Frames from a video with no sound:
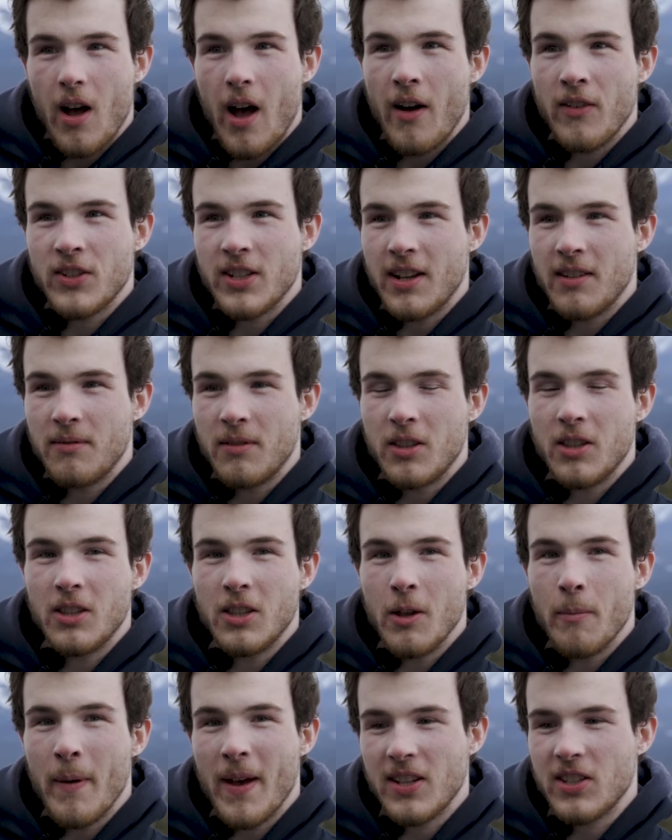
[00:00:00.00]
I've had
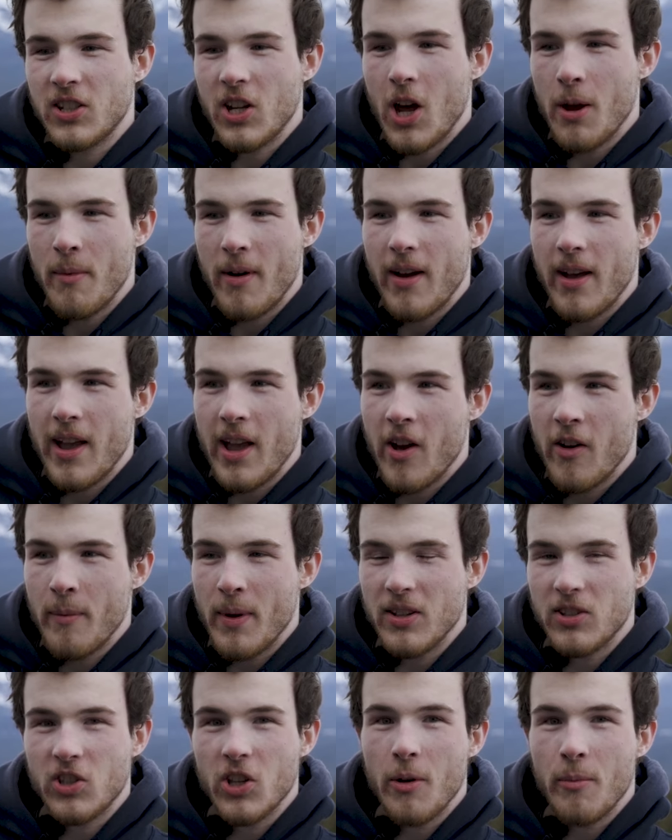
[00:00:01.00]
the best time out here. I've
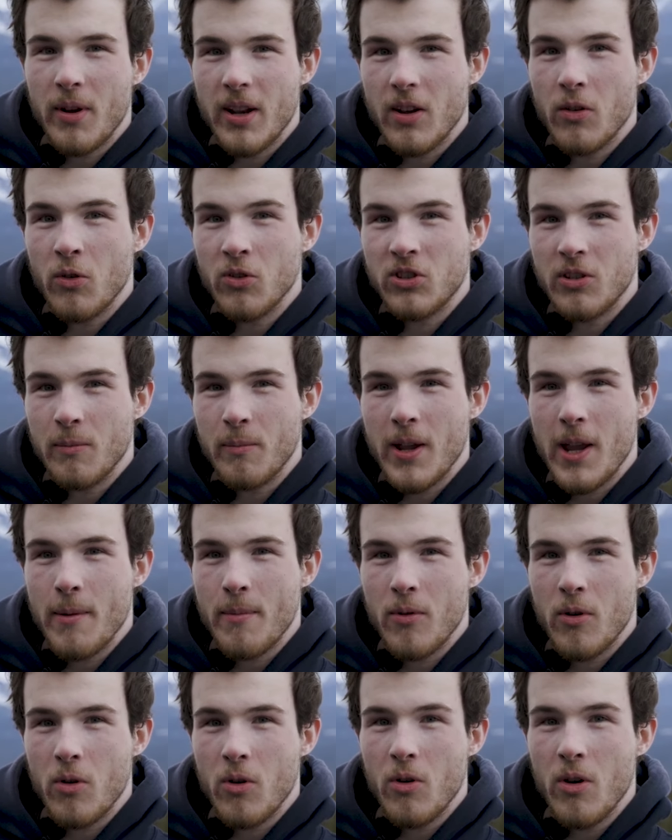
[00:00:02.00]
met so many awesome
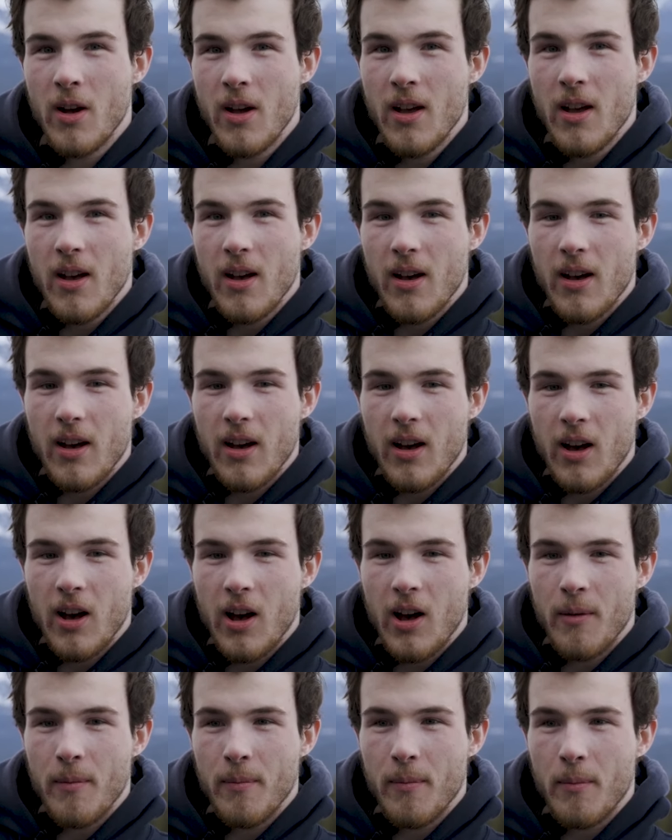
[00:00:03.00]
people.
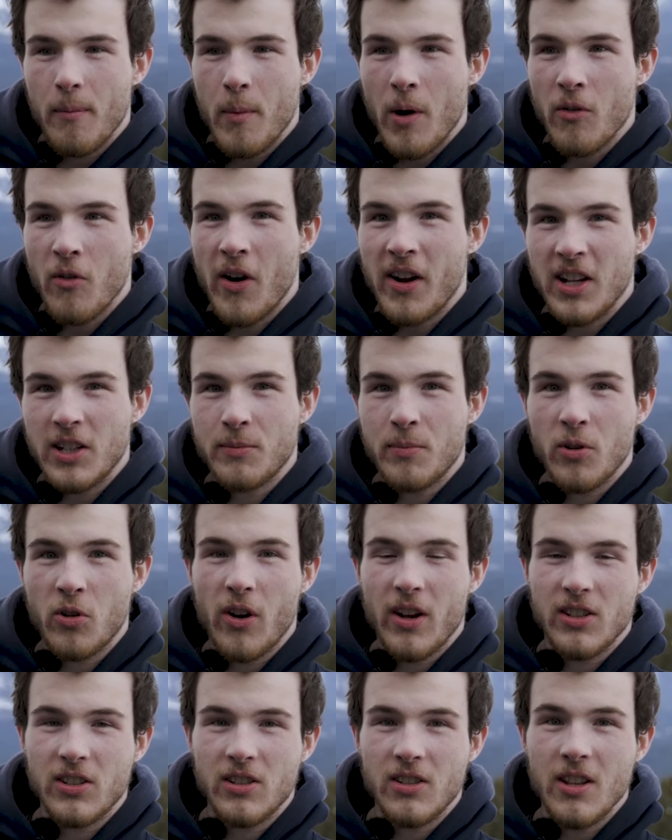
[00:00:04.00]
My riding's
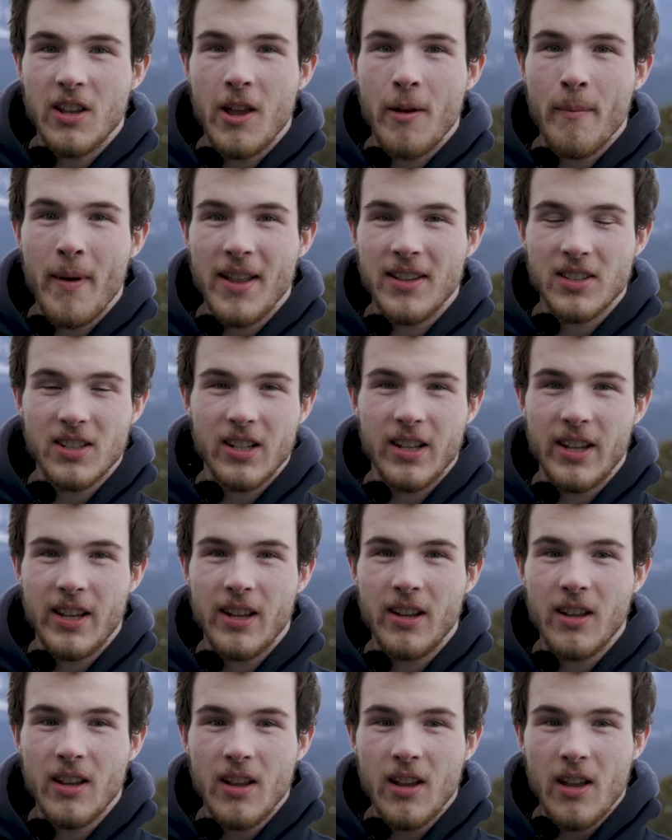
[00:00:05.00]
progressed
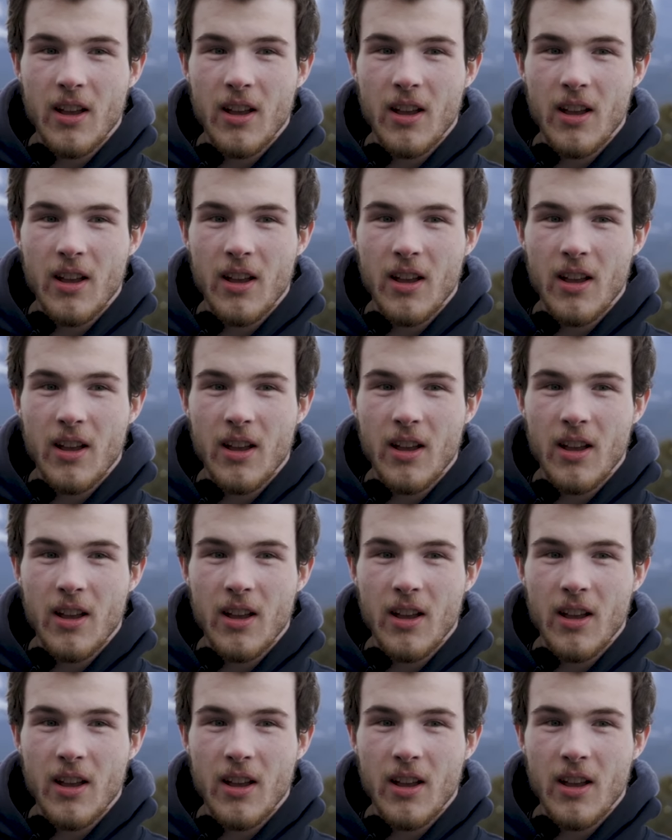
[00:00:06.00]
immensely.